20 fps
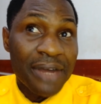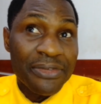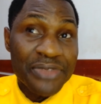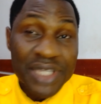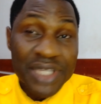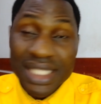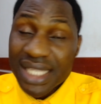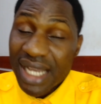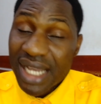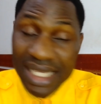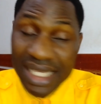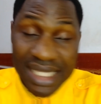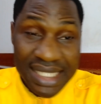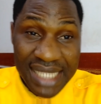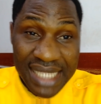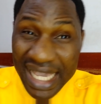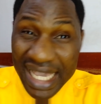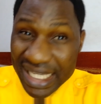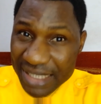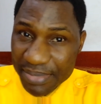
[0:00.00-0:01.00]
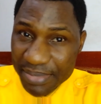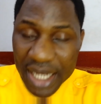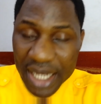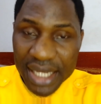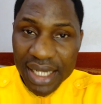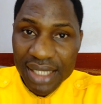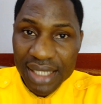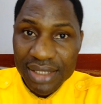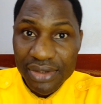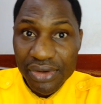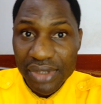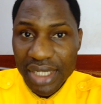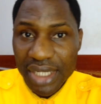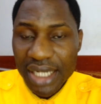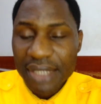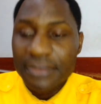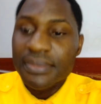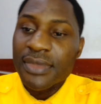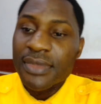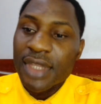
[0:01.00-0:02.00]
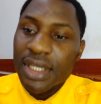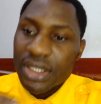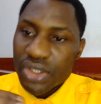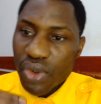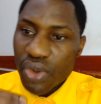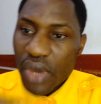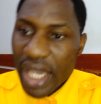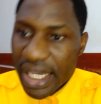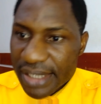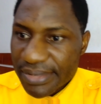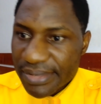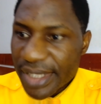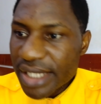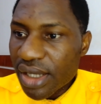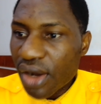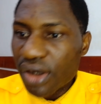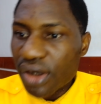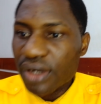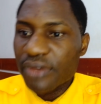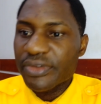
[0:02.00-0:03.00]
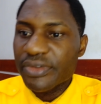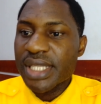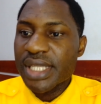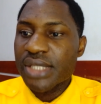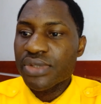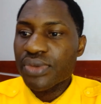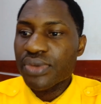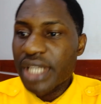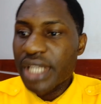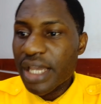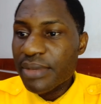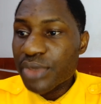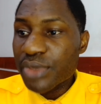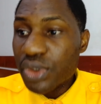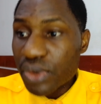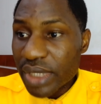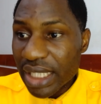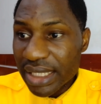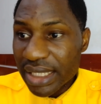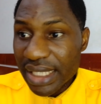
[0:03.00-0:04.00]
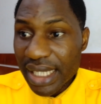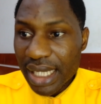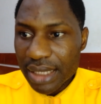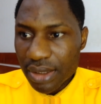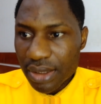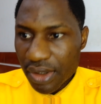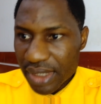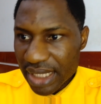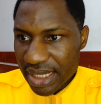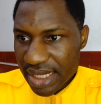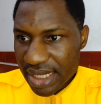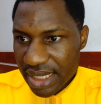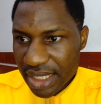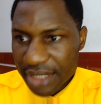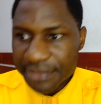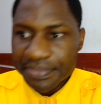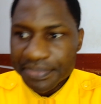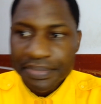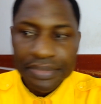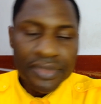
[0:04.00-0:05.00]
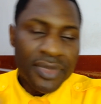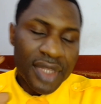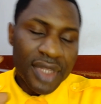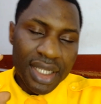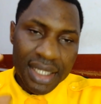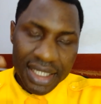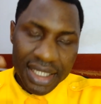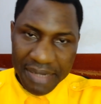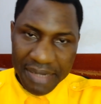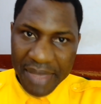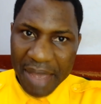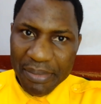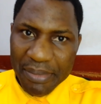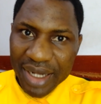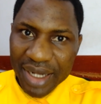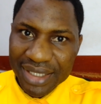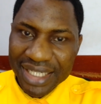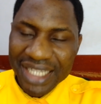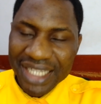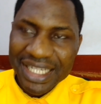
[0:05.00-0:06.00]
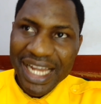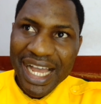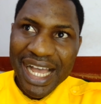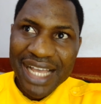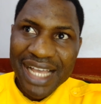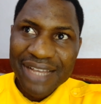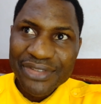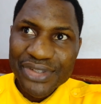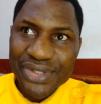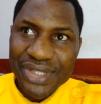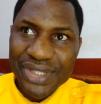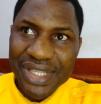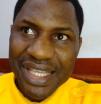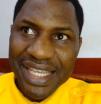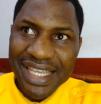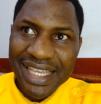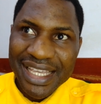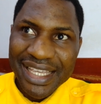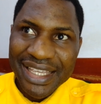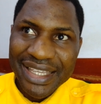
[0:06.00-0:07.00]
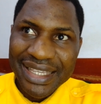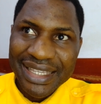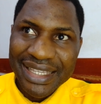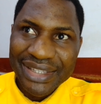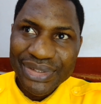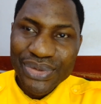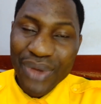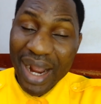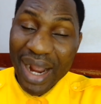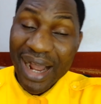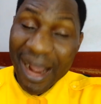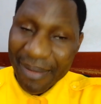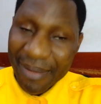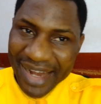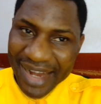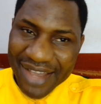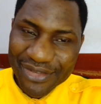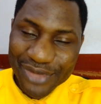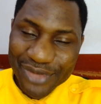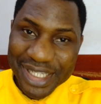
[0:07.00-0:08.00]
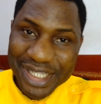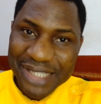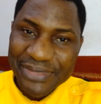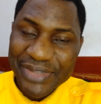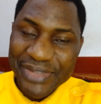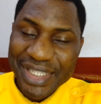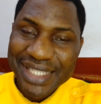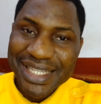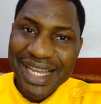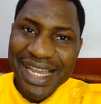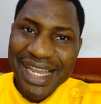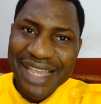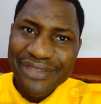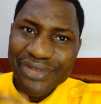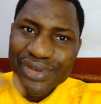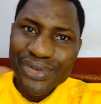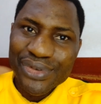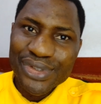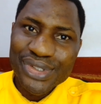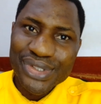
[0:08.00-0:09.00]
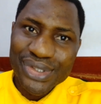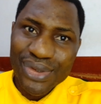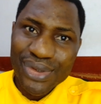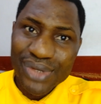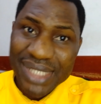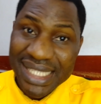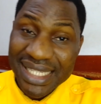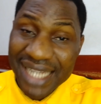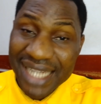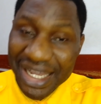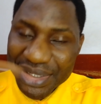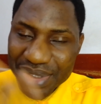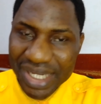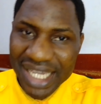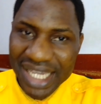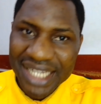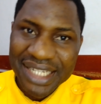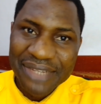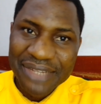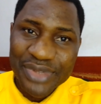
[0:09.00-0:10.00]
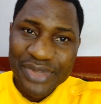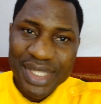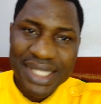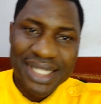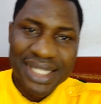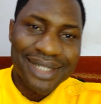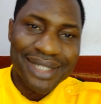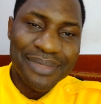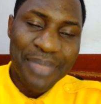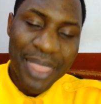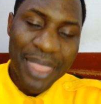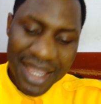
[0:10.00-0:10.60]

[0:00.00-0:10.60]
visa is expired, all right. So explain all of this to them so that they can understand. Remember that as you are applying for this visa, if you succeed and you get the visa